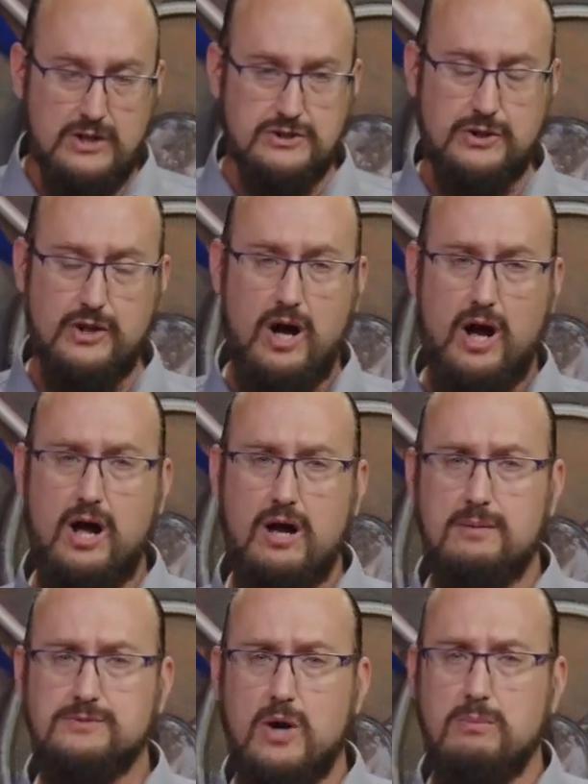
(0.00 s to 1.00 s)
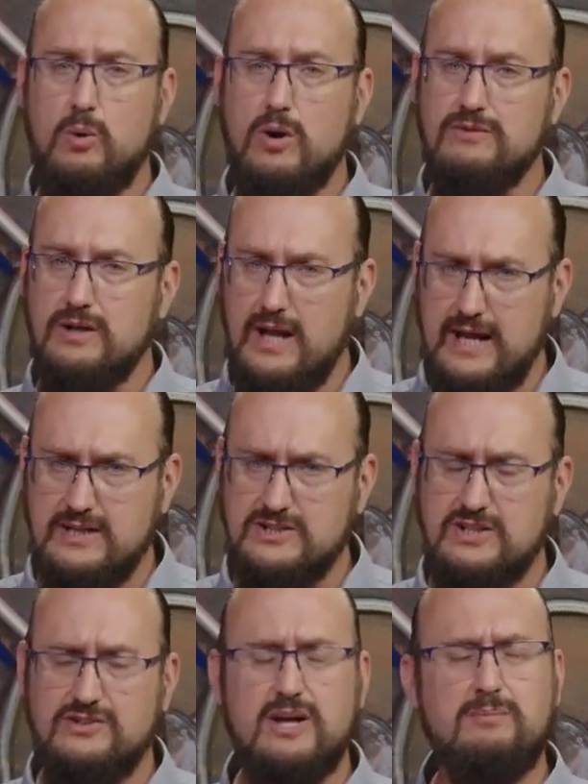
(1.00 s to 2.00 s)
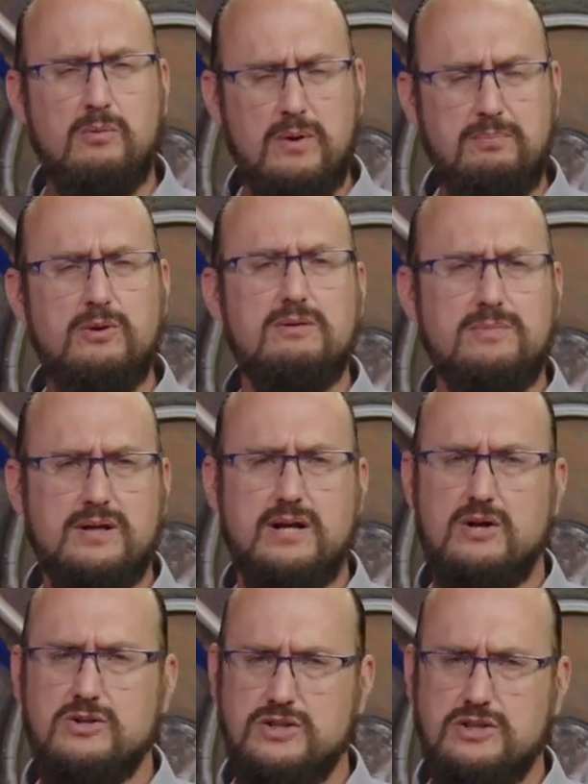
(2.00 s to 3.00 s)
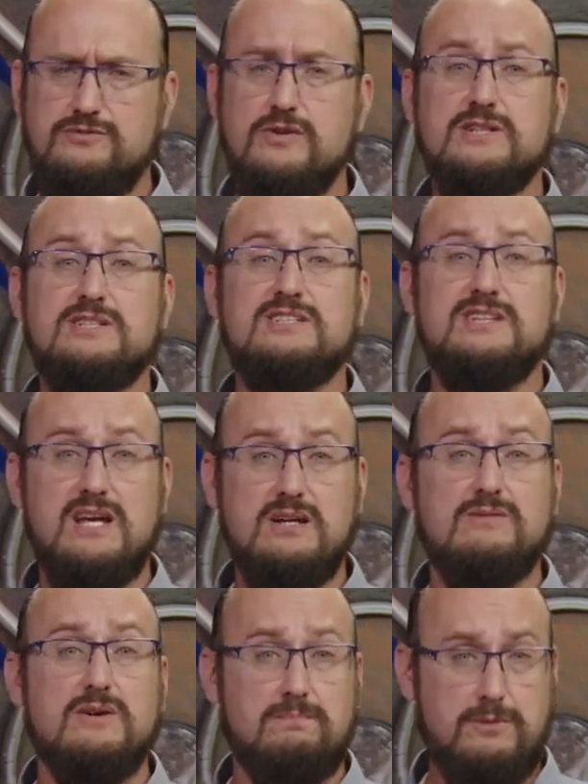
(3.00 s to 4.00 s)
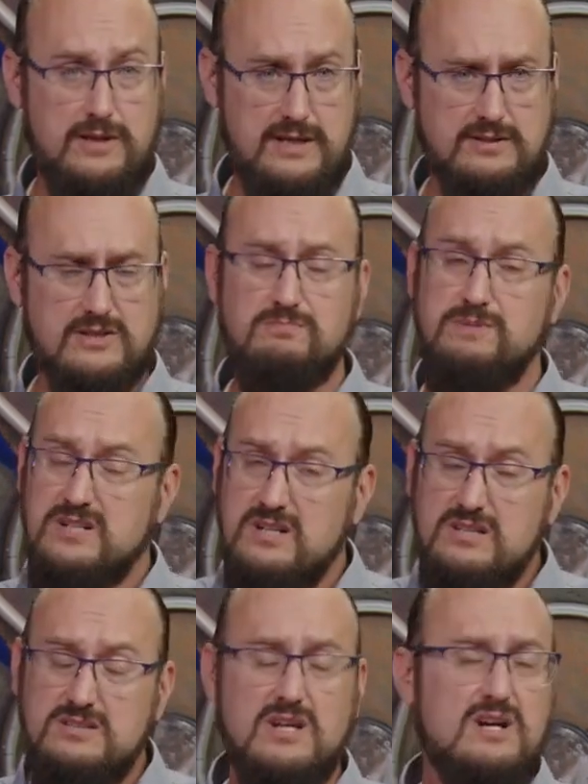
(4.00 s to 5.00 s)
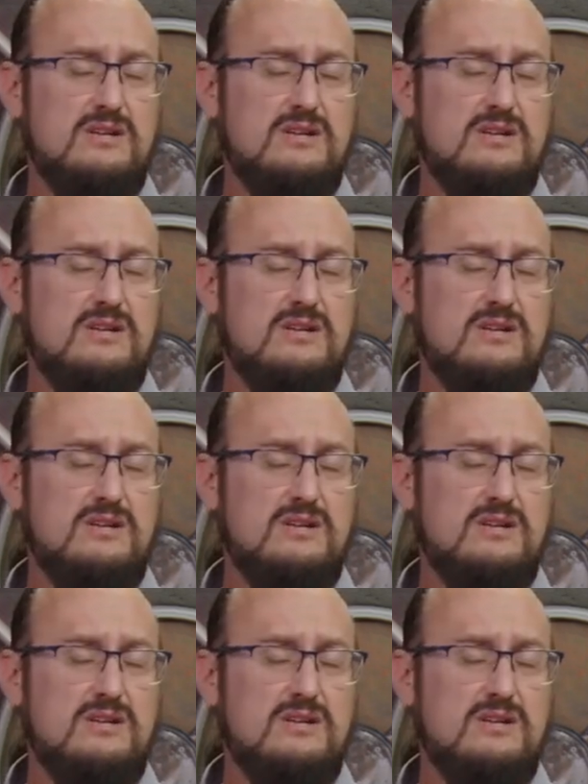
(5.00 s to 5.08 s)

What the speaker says: So the hubs are more of a legacy thing, but we put them in here just for the sake of completeness because